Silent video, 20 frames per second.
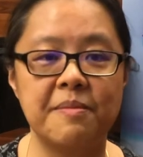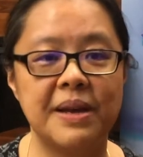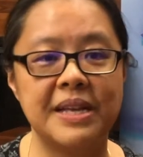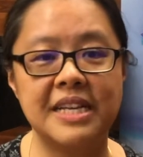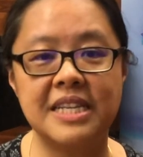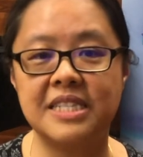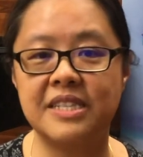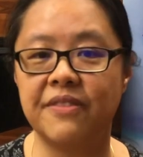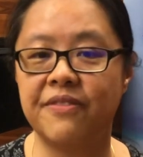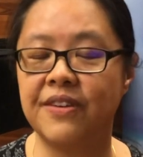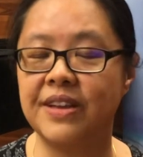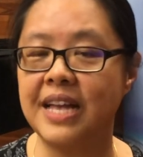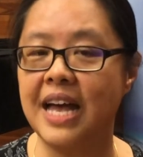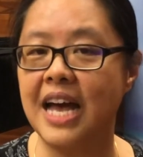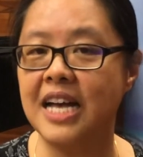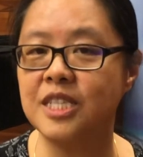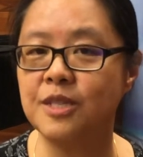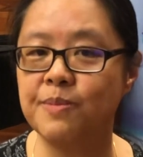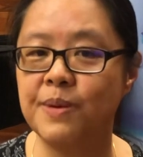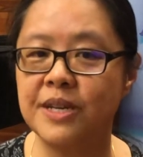many different
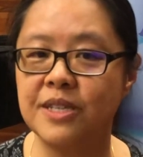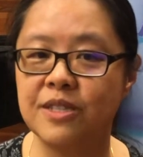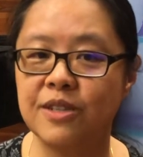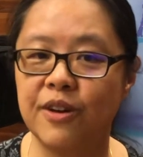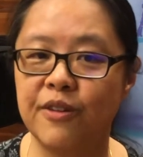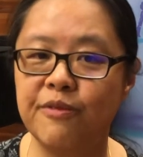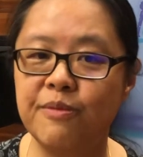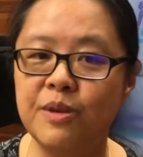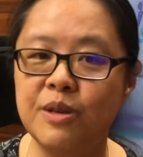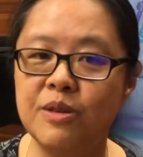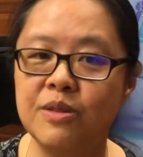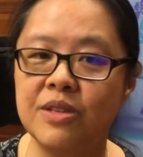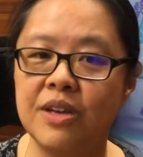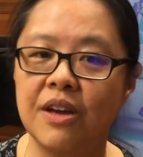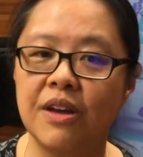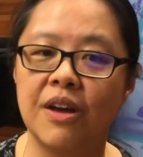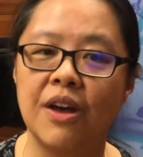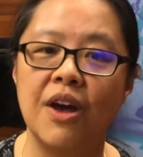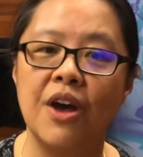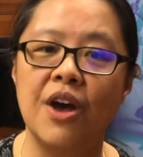aspects of
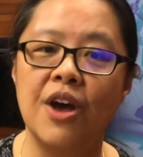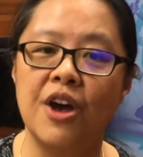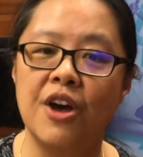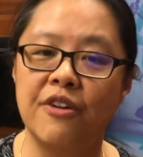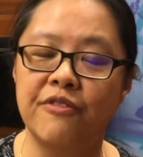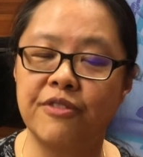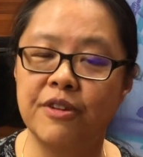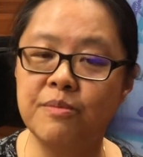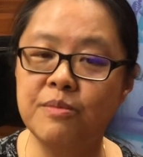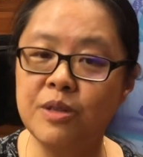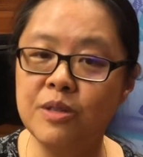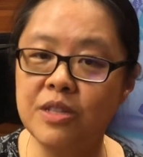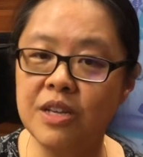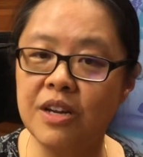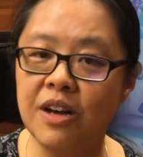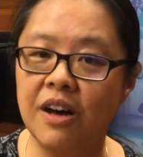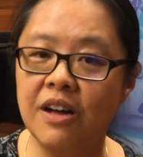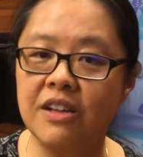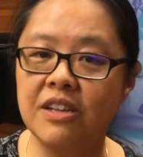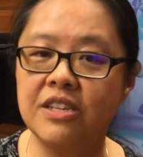music, from
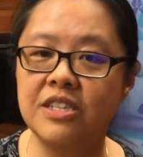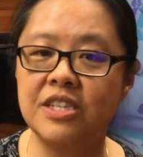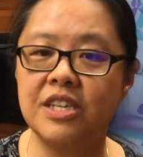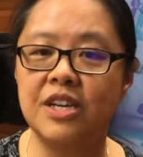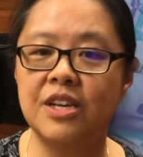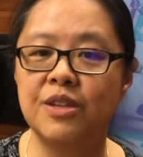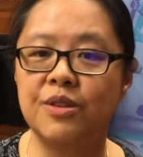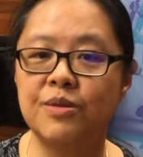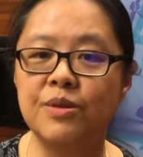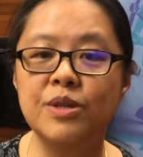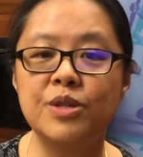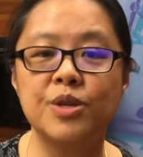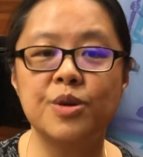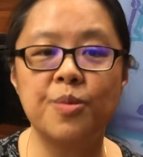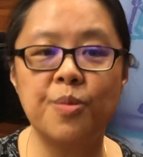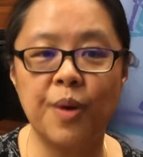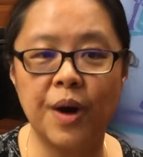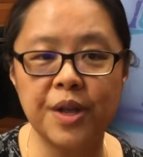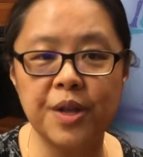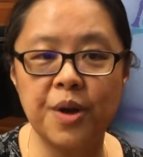musicology through to
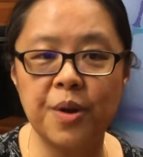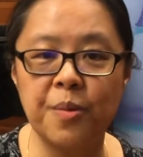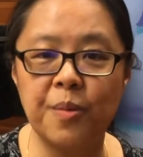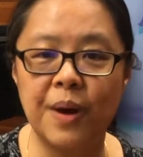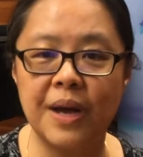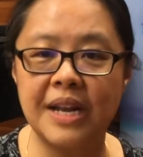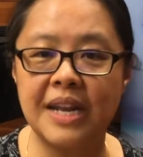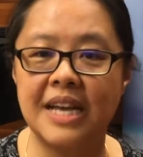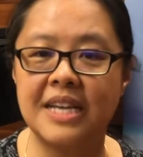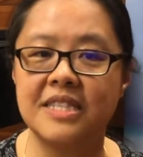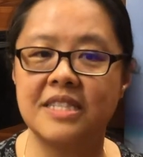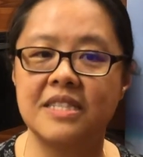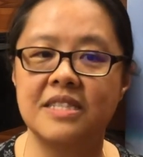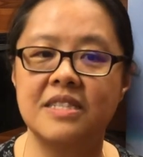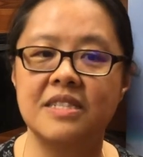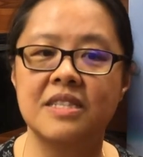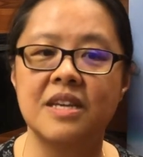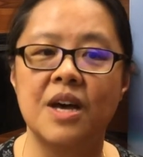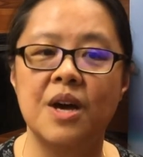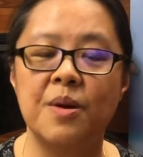one-on-one
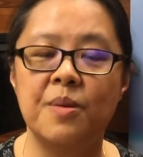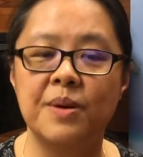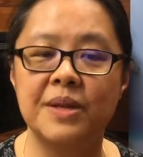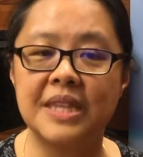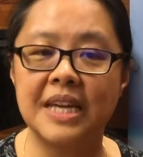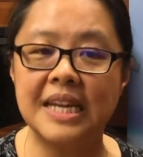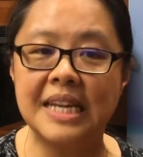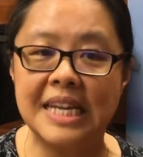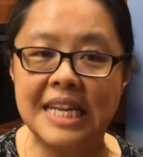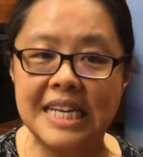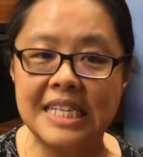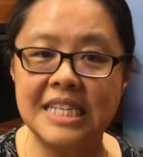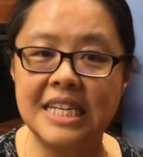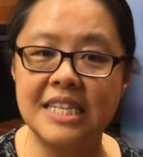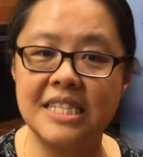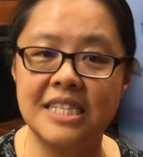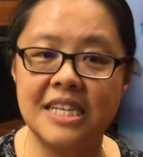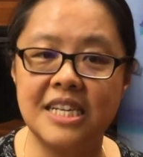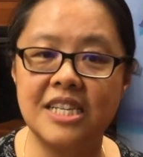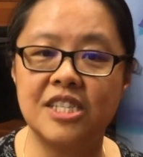lessons with a leading
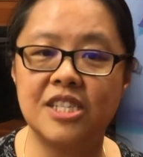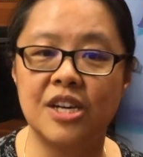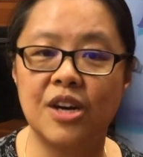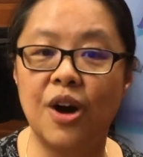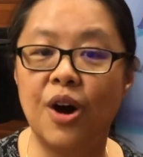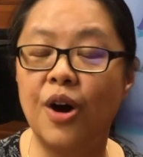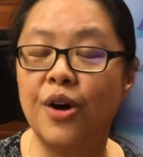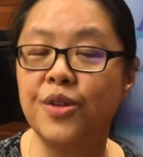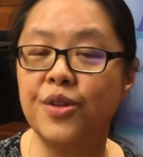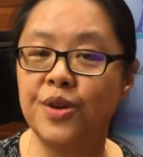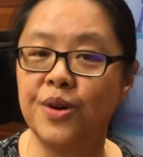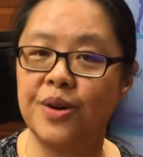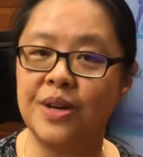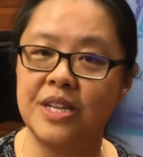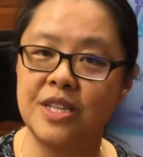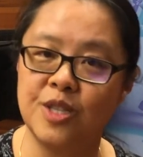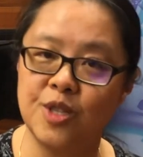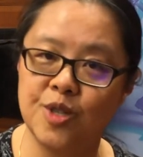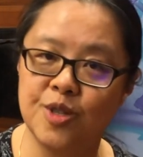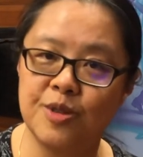teacher on your
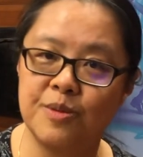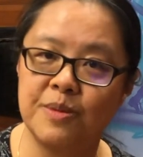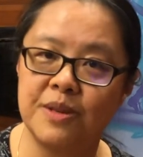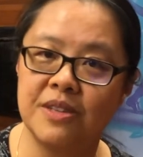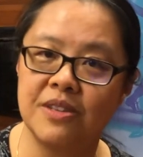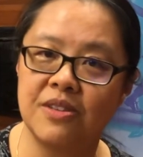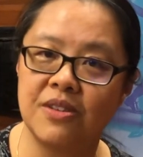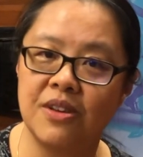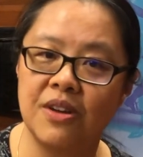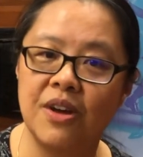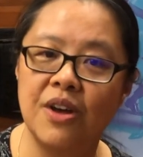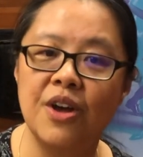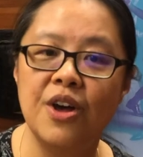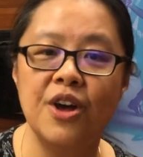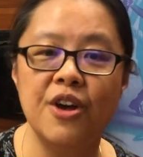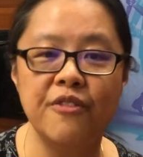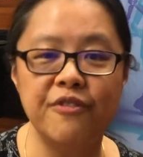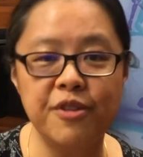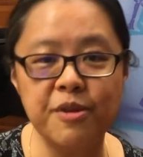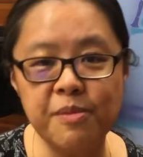instrument.
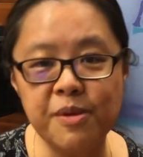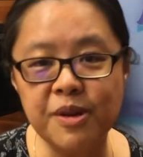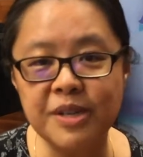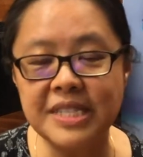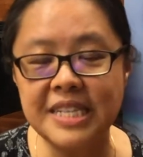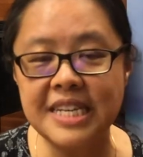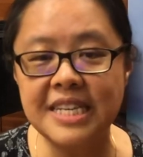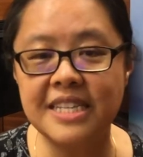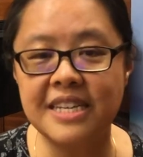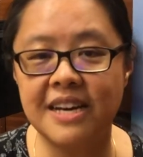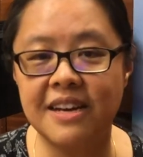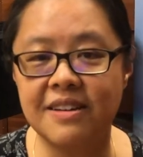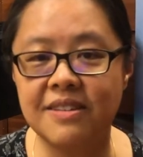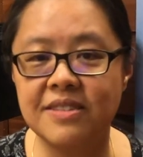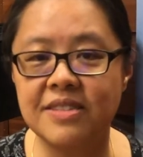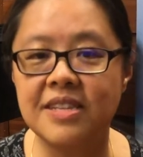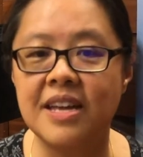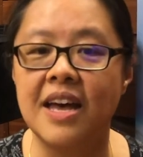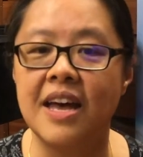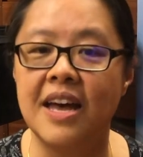For more
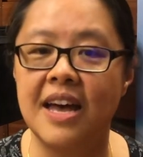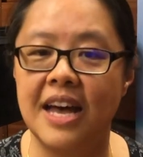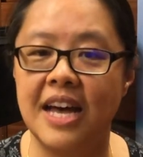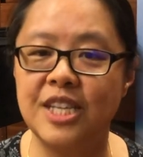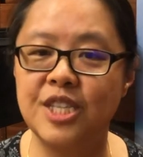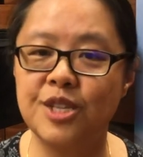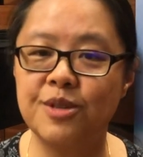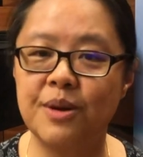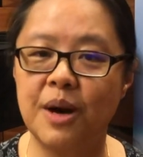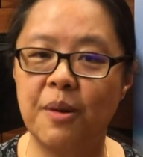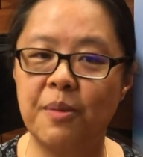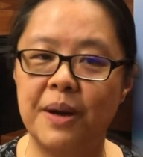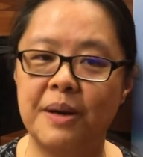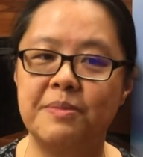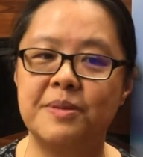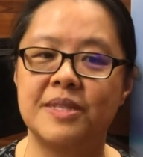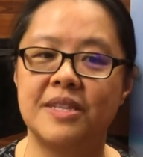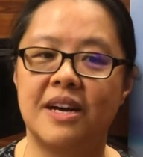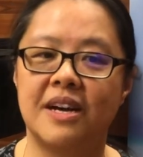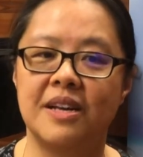details, head to our
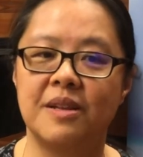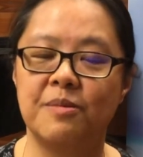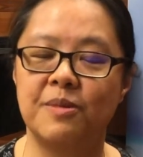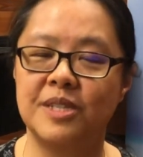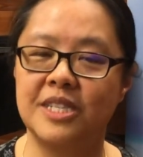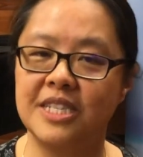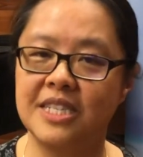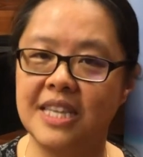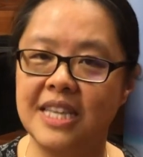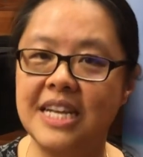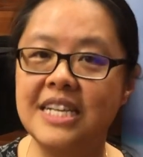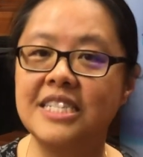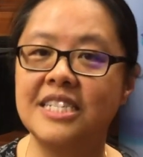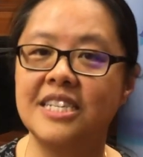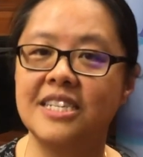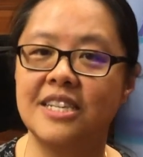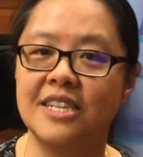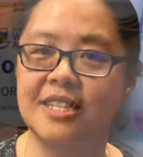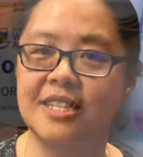website, which is linked in the